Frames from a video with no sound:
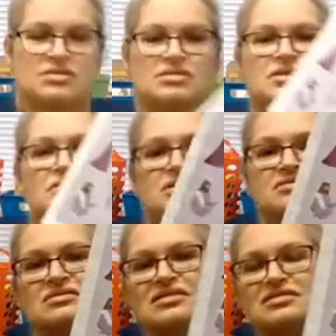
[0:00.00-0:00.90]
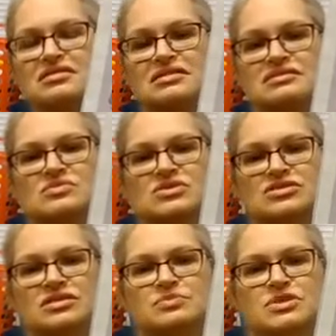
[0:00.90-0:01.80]
There it is again. It has some
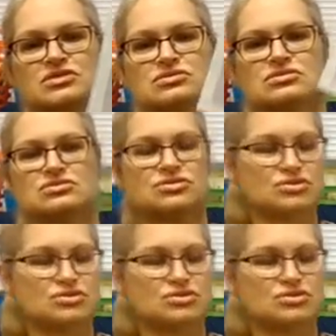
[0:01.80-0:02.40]
good pictures.